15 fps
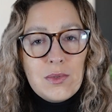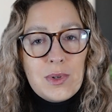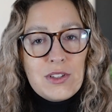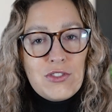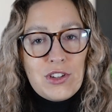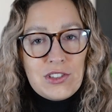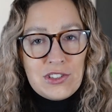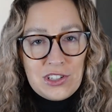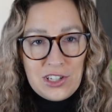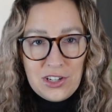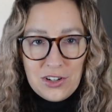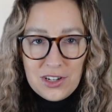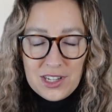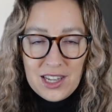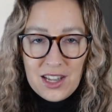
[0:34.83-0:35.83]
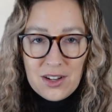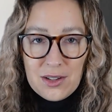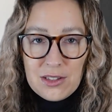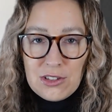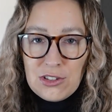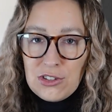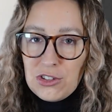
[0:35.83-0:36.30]
which a secure account
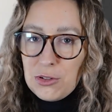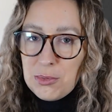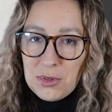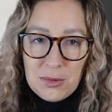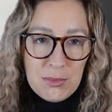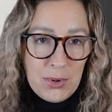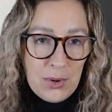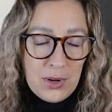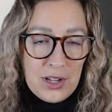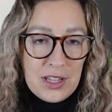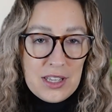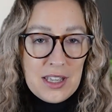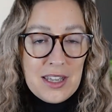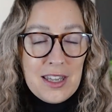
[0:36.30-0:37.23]
is super important